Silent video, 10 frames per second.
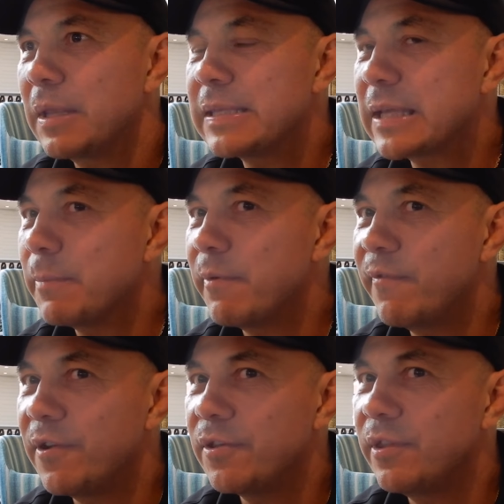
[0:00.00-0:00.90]
it can be
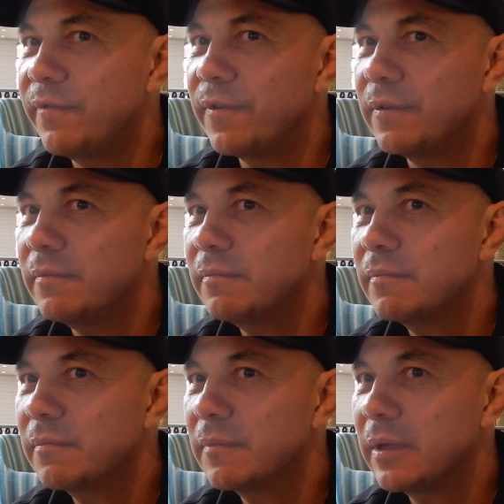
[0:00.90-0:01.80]
very different
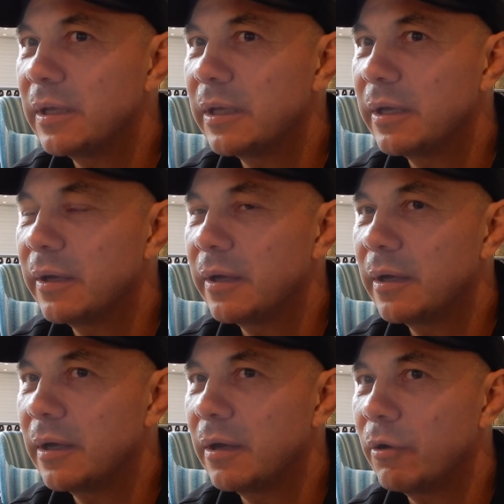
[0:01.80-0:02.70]

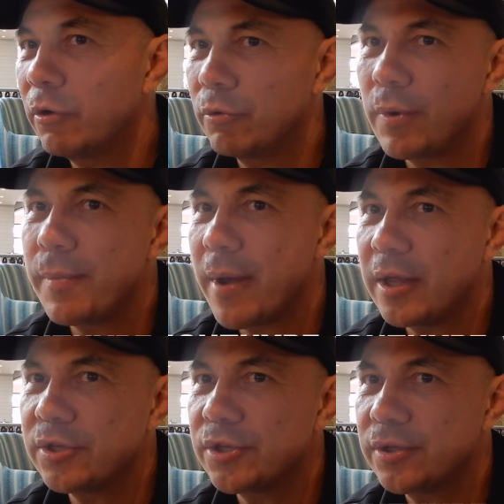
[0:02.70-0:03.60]
on
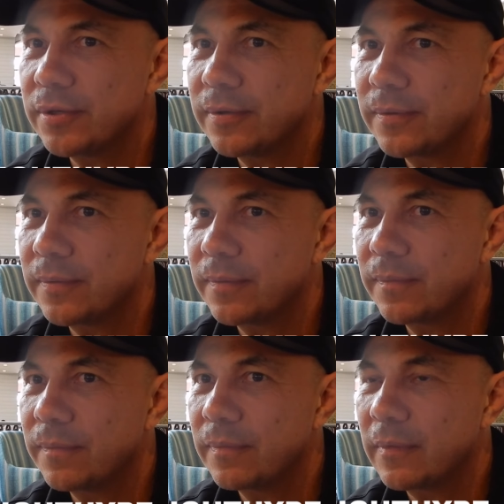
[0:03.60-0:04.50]
rematch,
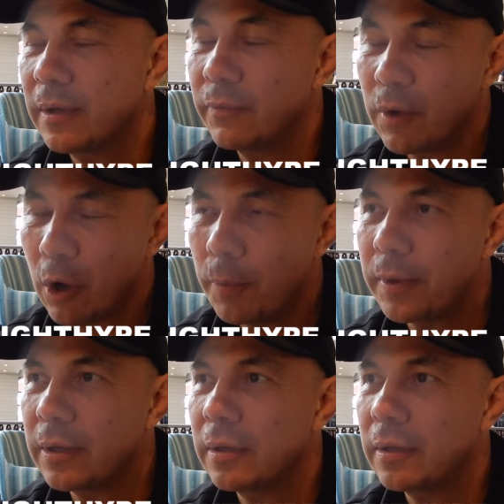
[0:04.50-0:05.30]
and we're hoping.